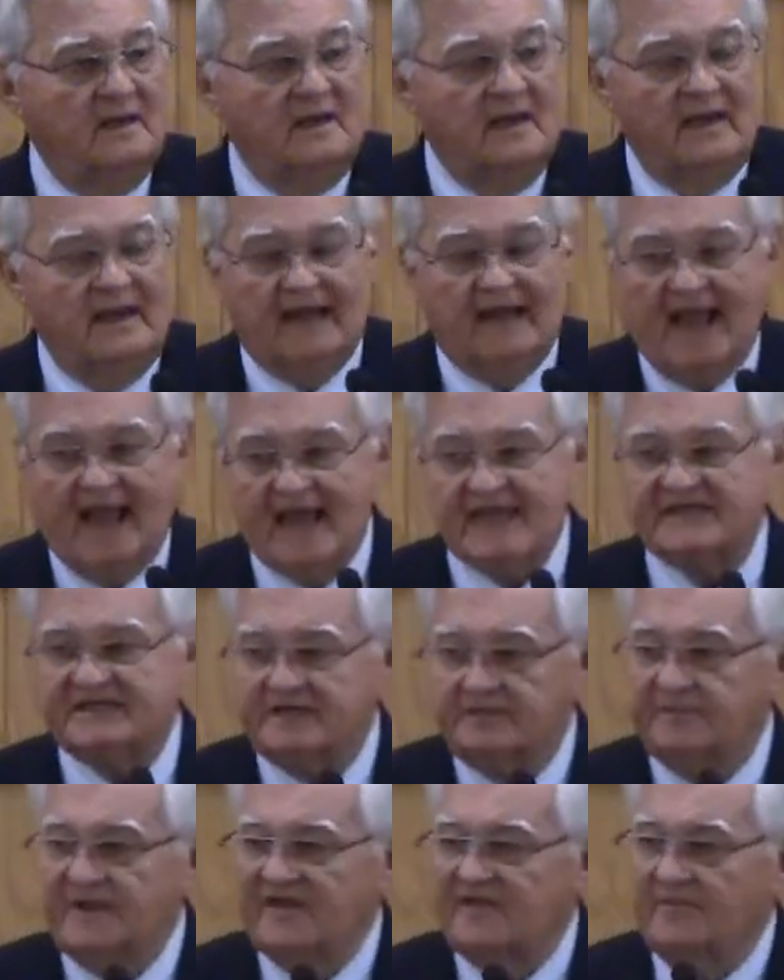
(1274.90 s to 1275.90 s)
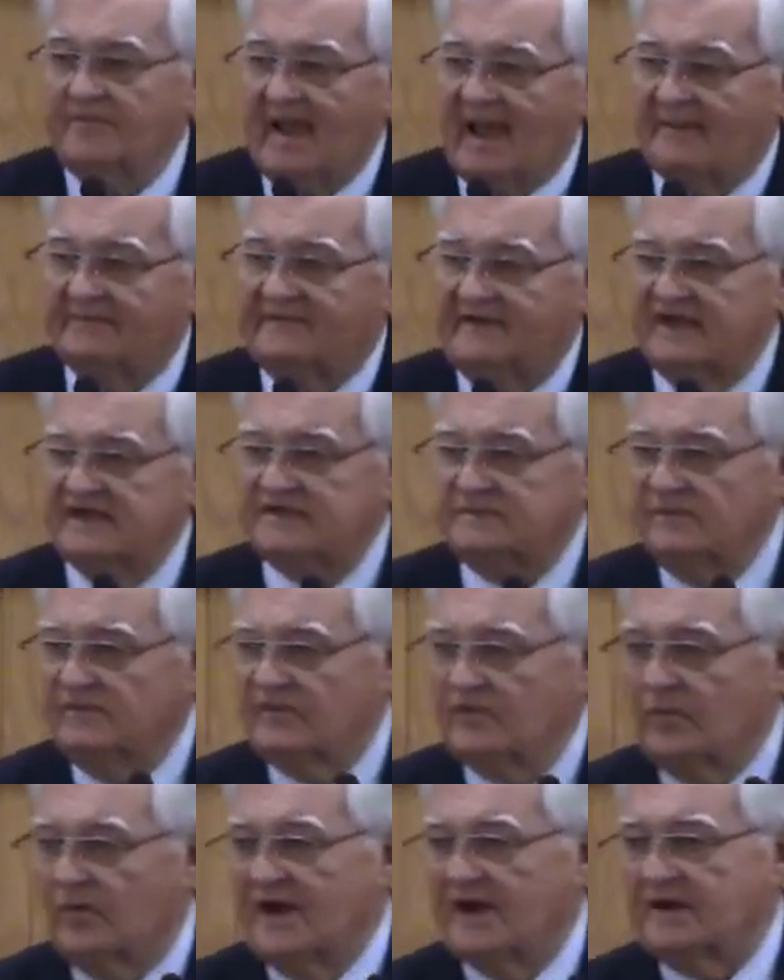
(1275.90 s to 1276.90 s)
It has to be the baptism of
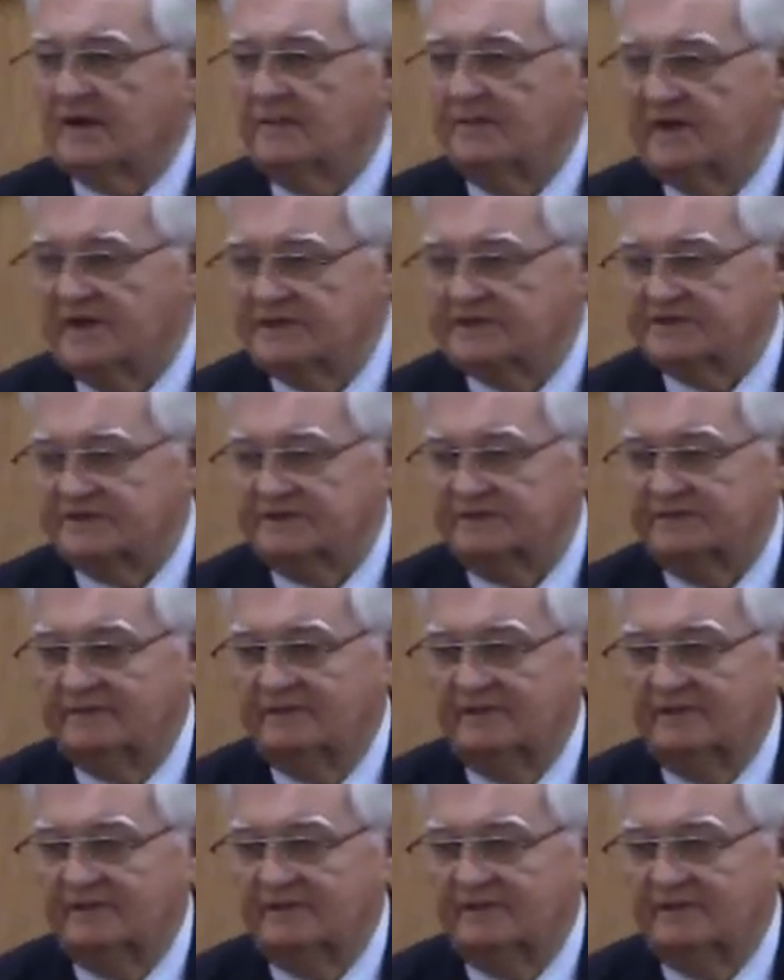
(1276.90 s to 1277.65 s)
the Great Commission,